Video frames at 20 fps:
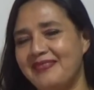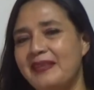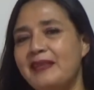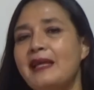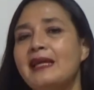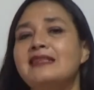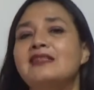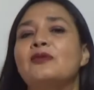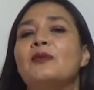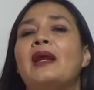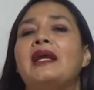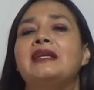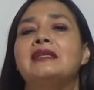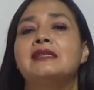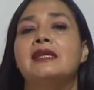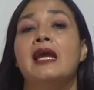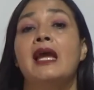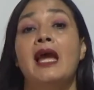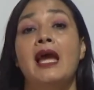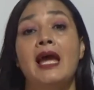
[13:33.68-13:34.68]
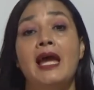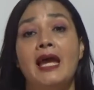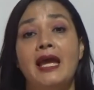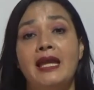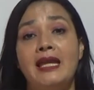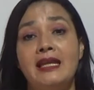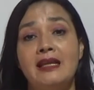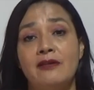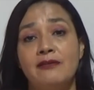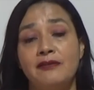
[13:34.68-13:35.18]
That's great.
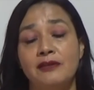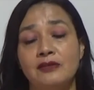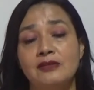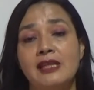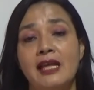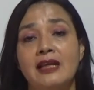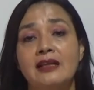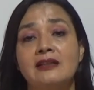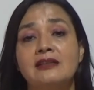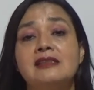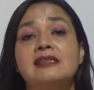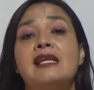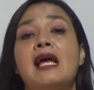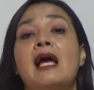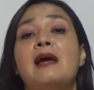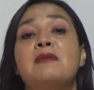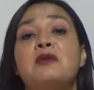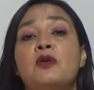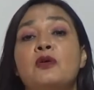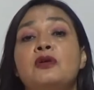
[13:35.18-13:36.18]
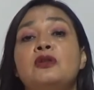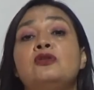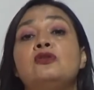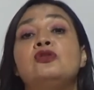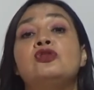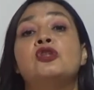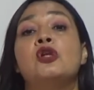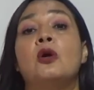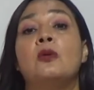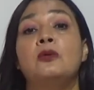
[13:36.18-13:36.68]
In a few seconds, I'm going to
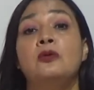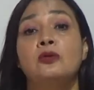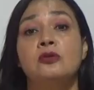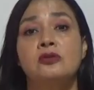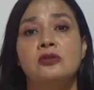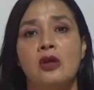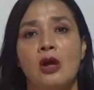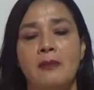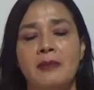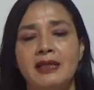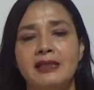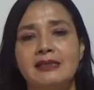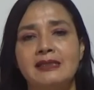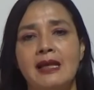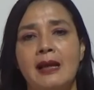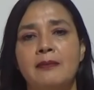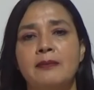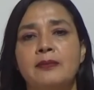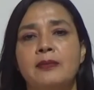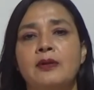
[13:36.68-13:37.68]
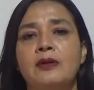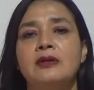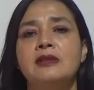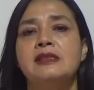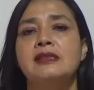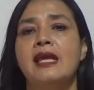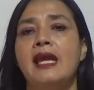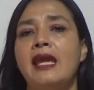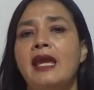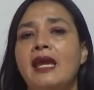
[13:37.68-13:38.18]
show you some
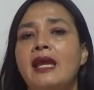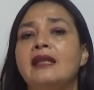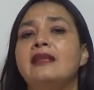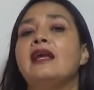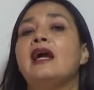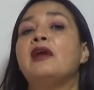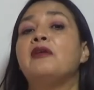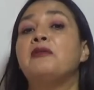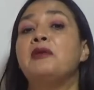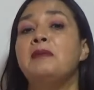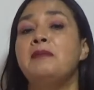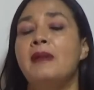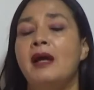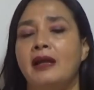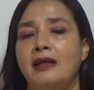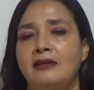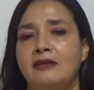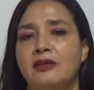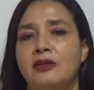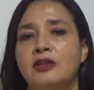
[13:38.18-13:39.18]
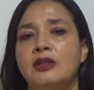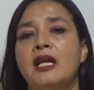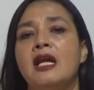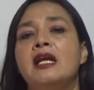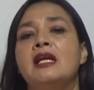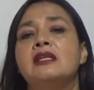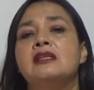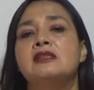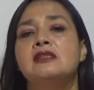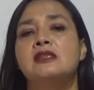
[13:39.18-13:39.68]
examples and a reminder
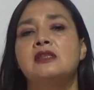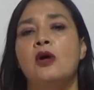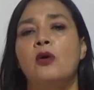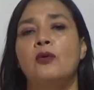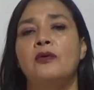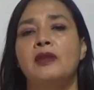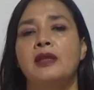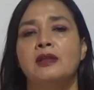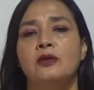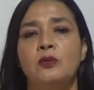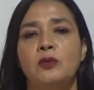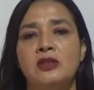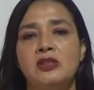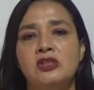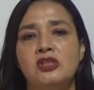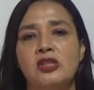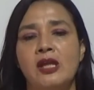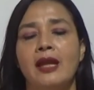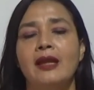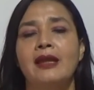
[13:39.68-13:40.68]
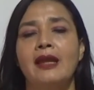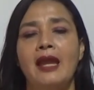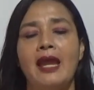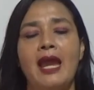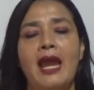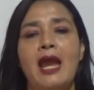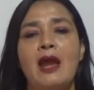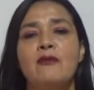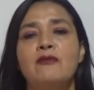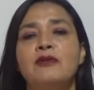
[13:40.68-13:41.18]
so that we check
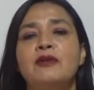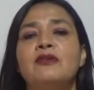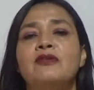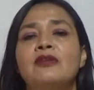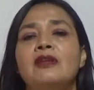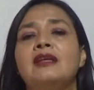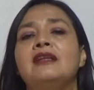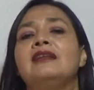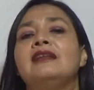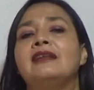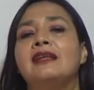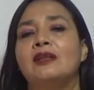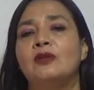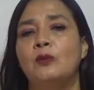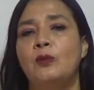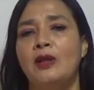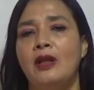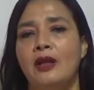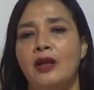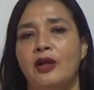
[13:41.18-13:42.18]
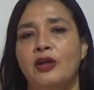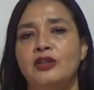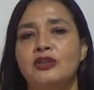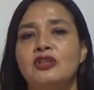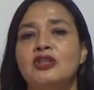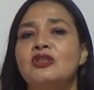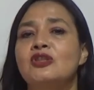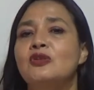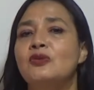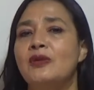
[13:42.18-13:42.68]
everything that we
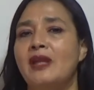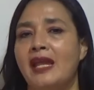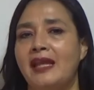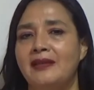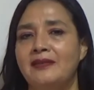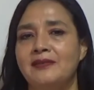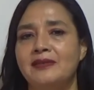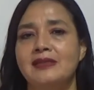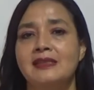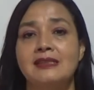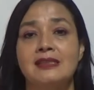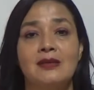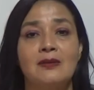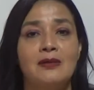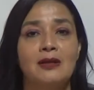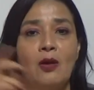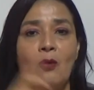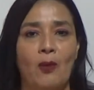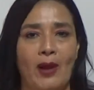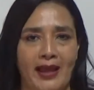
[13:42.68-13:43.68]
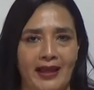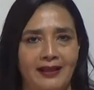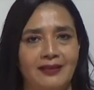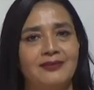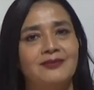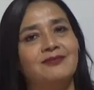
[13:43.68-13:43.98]
learned today. See you in a while.